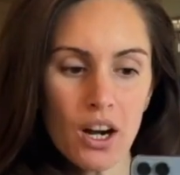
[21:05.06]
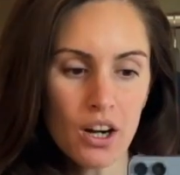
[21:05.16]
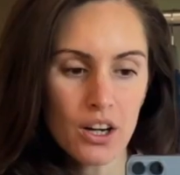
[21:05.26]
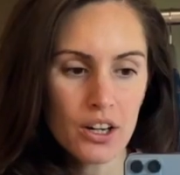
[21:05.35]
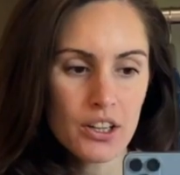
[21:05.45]

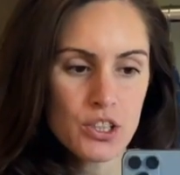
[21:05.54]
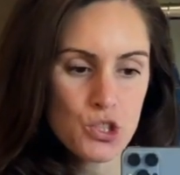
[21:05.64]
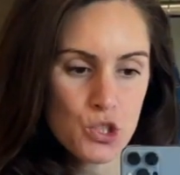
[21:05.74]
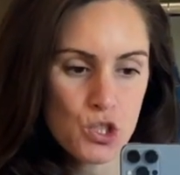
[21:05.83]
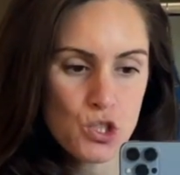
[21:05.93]
are
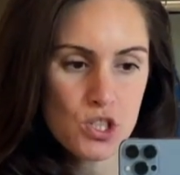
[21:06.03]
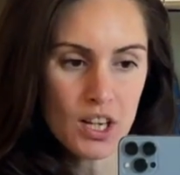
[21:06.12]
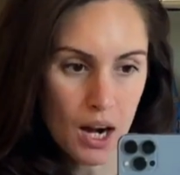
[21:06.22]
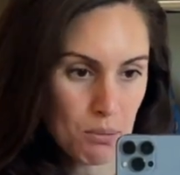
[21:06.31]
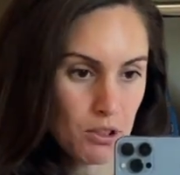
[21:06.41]
just a
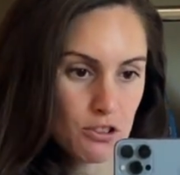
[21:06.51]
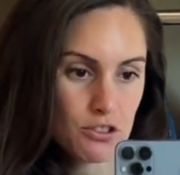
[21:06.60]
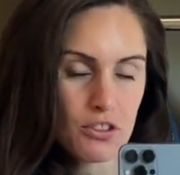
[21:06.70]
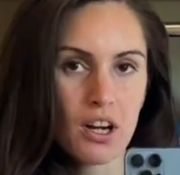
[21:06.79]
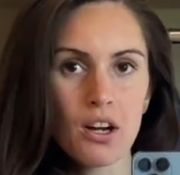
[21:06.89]
couple of
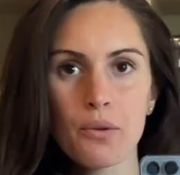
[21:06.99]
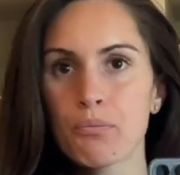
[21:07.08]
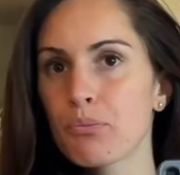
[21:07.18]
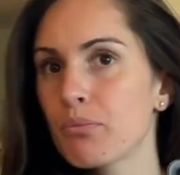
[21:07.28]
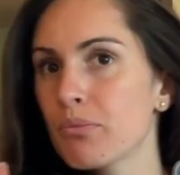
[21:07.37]

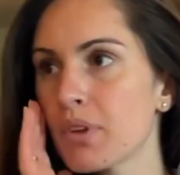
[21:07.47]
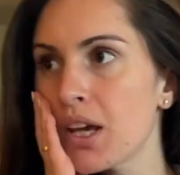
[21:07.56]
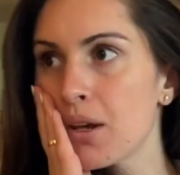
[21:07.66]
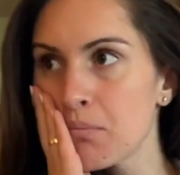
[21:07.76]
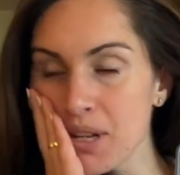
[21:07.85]

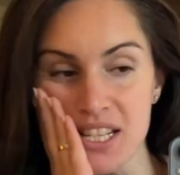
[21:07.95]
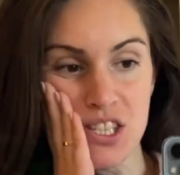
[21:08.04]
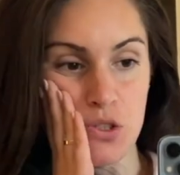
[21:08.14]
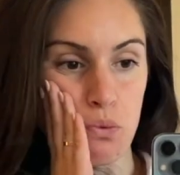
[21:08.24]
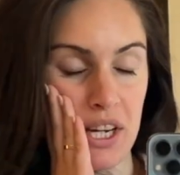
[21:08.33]

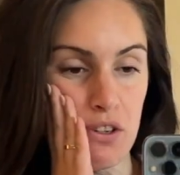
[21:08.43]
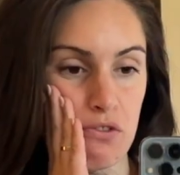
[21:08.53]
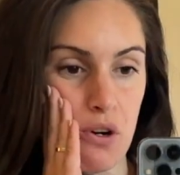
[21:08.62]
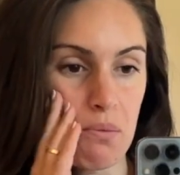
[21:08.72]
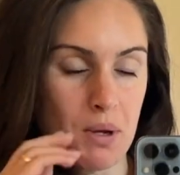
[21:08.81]
minutes away
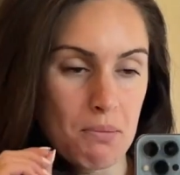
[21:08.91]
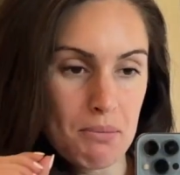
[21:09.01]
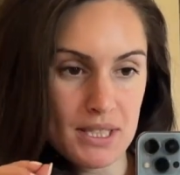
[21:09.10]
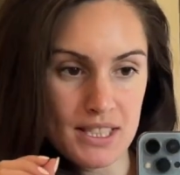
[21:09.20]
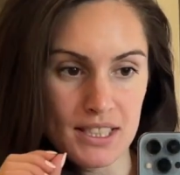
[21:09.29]
from
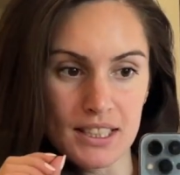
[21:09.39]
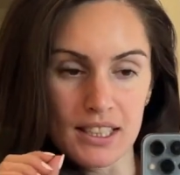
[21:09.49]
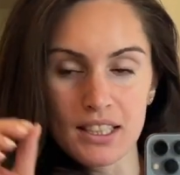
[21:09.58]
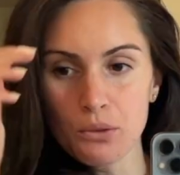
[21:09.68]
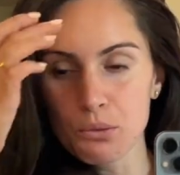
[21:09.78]

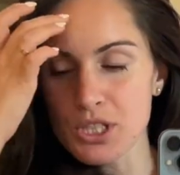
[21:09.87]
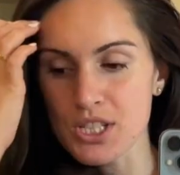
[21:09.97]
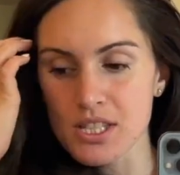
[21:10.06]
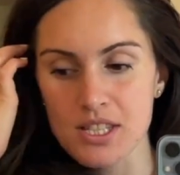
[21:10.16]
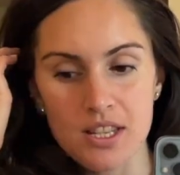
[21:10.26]
Medina, which
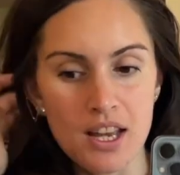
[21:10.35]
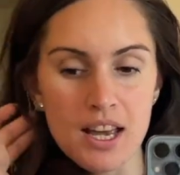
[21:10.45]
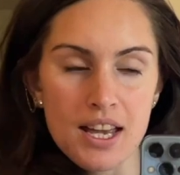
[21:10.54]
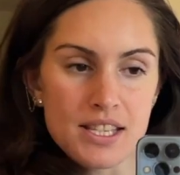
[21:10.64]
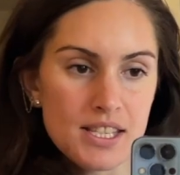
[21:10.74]
is
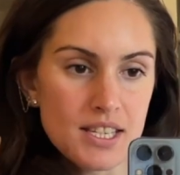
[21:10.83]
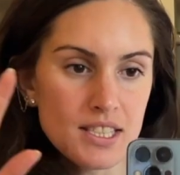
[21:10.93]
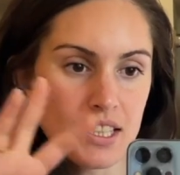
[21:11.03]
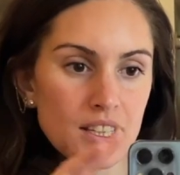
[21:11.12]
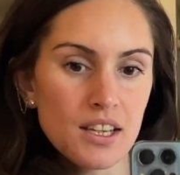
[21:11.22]
a
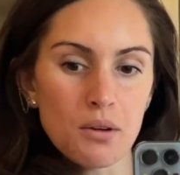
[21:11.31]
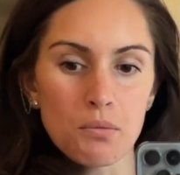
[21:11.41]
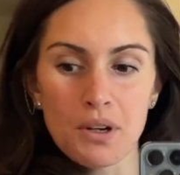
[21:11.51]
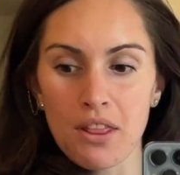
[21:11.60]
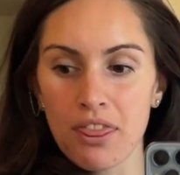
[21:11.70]
city
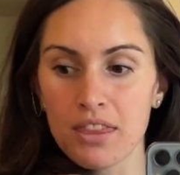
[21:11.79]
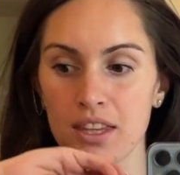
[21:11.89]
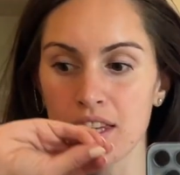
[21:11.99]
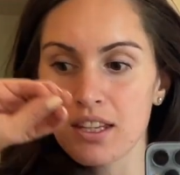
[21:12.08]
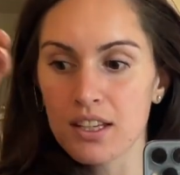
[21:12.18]
in
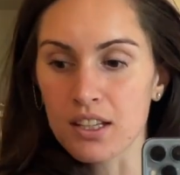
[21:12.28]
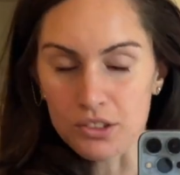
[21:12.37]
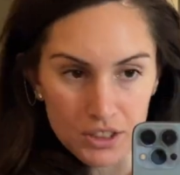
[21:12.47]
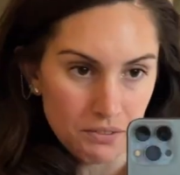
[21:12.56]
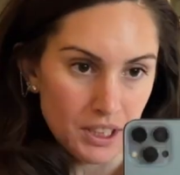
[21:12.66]
the
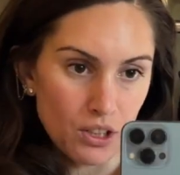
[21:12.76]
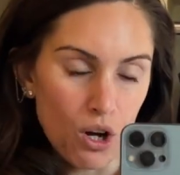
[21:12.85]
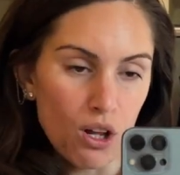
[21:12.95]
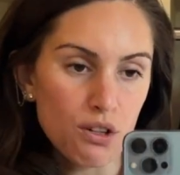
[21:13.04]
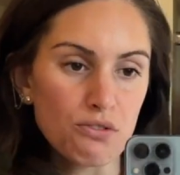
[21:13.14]
Caribbean
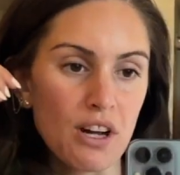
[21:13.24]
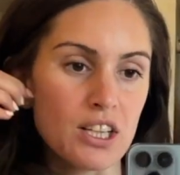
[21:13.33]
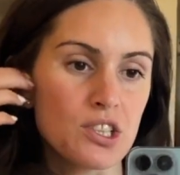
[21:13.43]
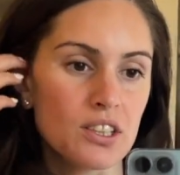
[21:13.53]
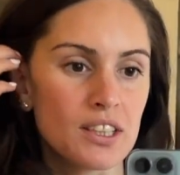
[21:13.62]
Gulf,
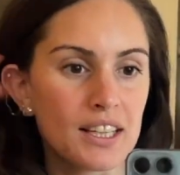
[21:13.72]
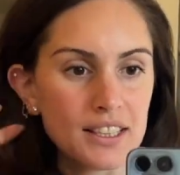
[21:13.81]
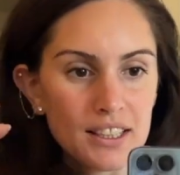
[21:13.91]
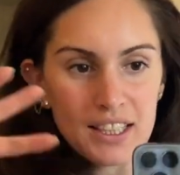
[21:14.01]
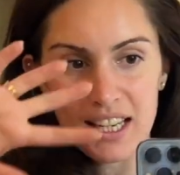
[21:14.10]
actually
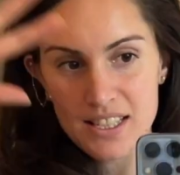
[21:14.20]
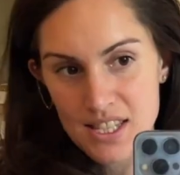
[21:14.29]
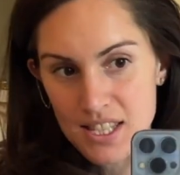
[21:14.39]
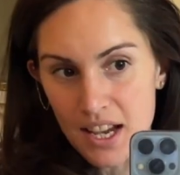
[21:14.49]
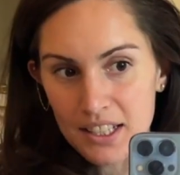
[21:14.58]
like
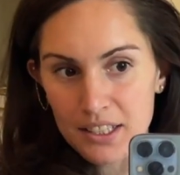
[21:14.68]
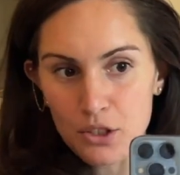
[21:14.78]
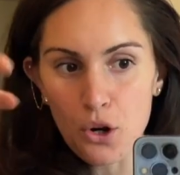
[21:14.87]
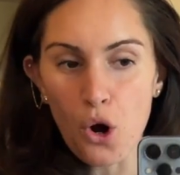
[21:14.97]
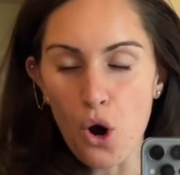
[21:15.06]
side
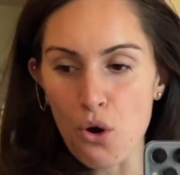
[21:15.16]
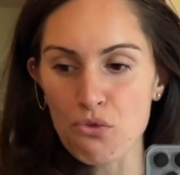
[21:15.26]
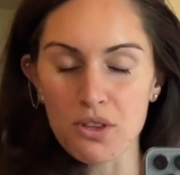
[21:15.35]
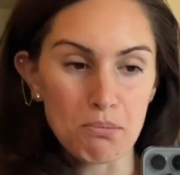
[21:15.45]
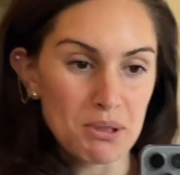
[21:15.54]

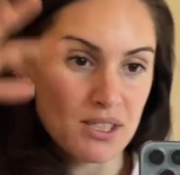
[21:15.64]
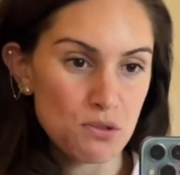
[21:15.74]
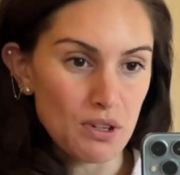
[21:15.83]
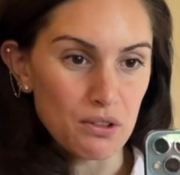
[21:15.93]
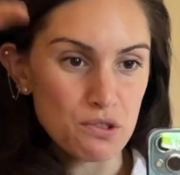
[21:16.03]
of the
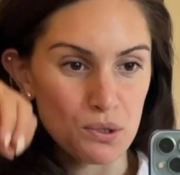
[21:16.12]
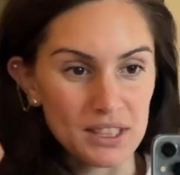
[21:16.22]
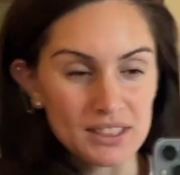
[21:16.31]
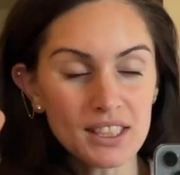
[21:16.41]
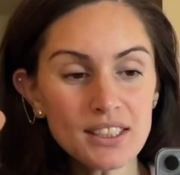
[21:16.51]
peninsula of
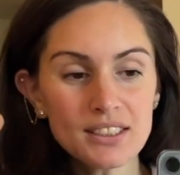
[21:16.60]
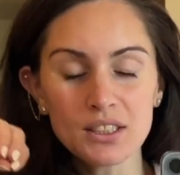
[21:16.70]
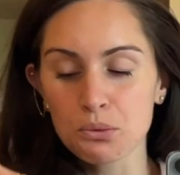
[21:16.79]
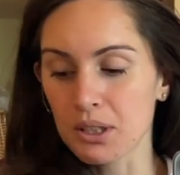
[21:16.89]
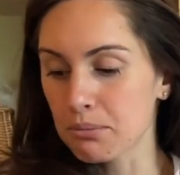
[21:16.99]
Yucatán
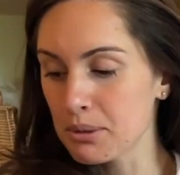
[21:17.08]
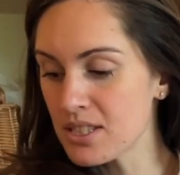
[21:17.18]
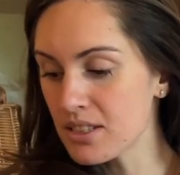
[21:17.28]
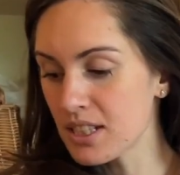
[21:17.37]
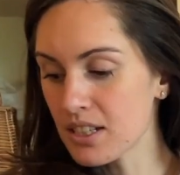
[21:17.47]
that we are
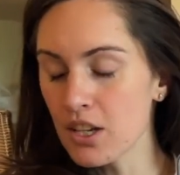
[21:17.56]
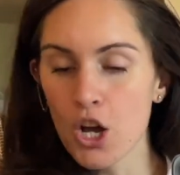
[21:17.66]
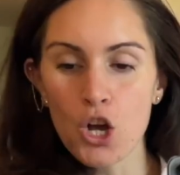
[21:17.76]
visiting.